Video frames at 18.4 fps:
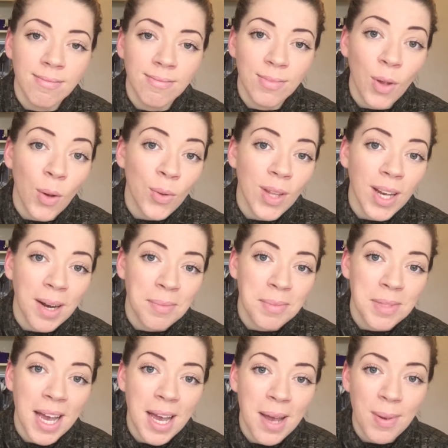know that
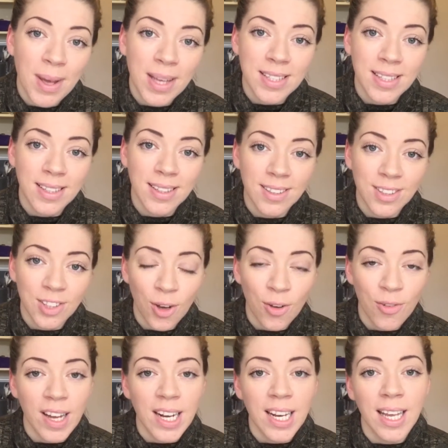I'm diabetic, so
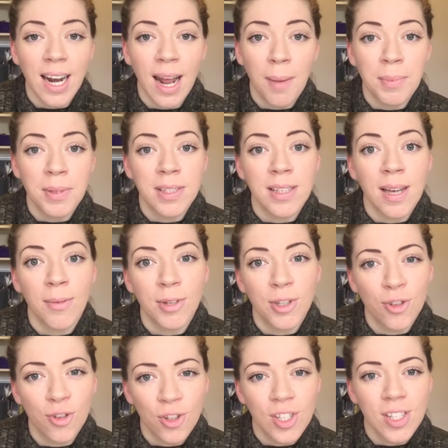if anything happens I
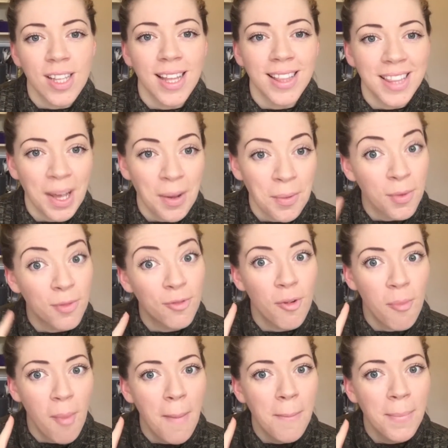would trust that they would
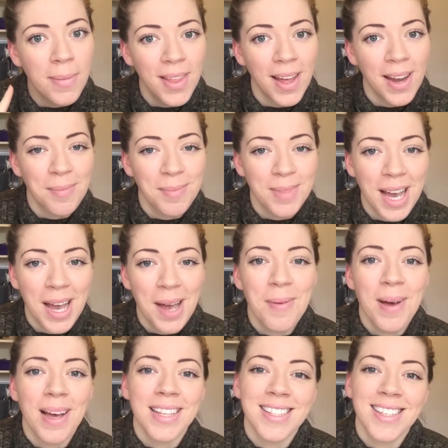remember that I'm
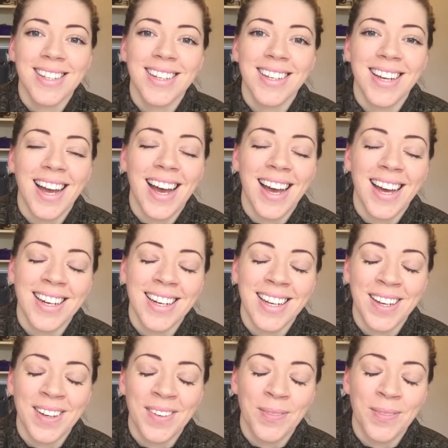diabetic, and